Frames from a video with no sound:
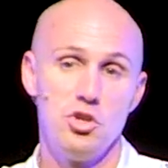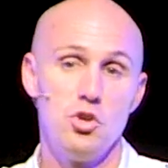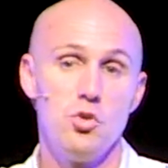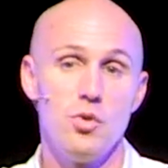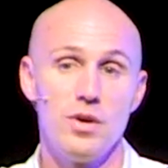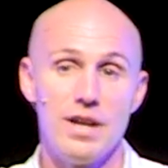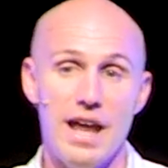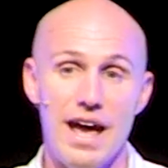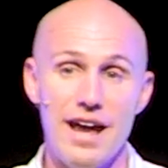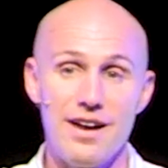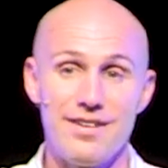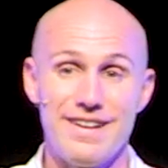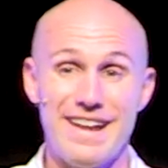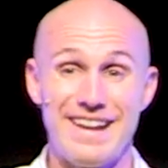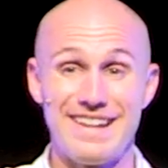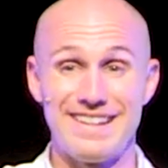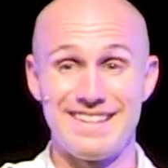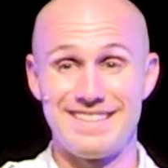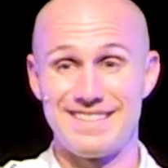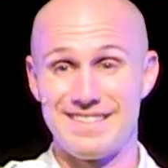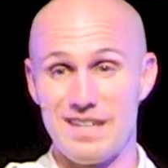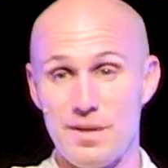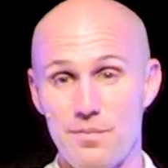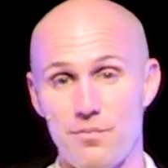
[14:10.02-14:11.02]
you and I are not
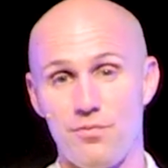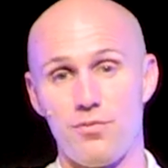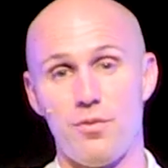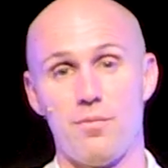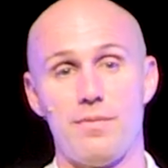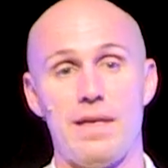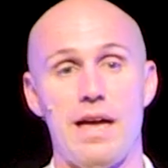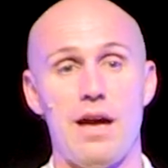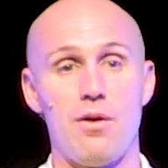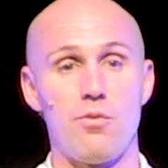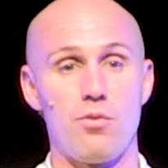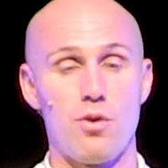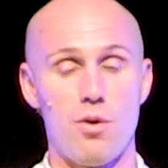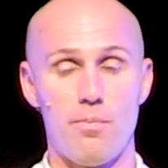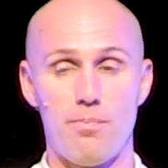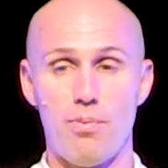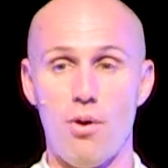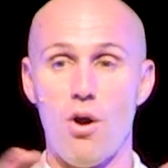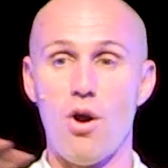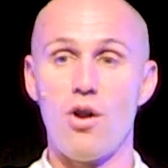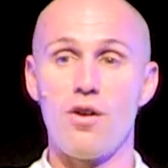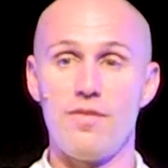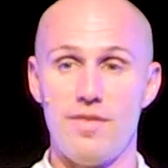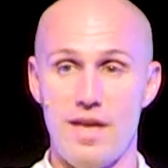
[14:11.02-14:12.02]
exempt from that. We're a
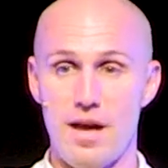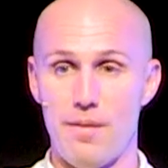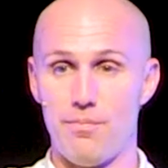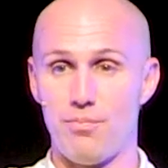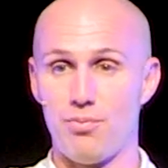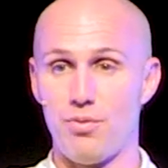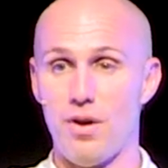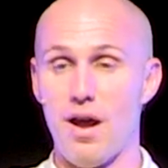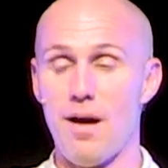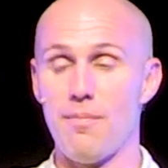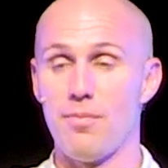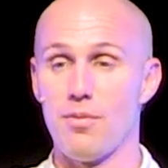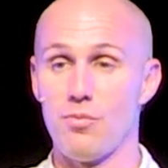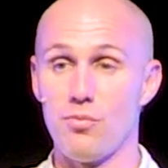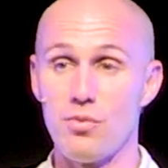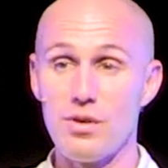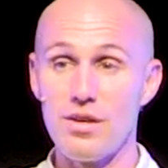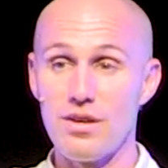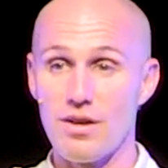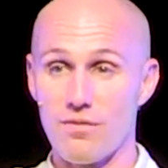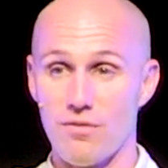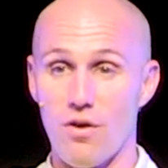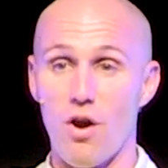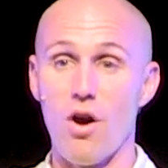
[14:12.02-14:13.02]
part of that problem.
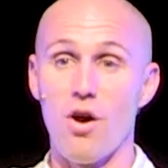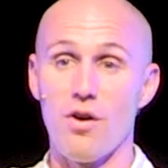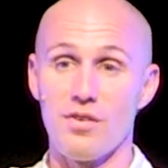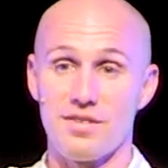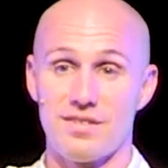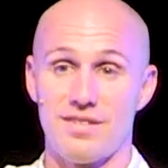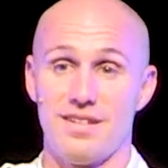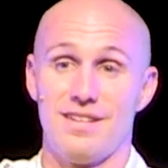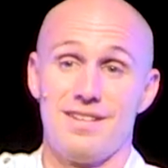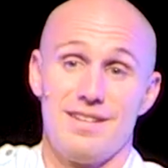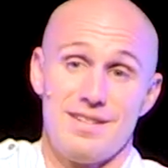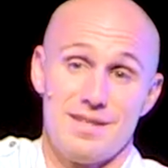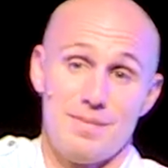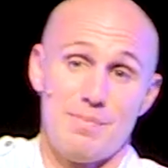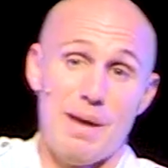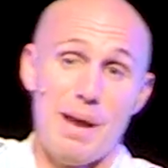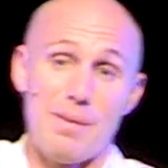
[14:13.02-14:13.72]
We have all sinned, as the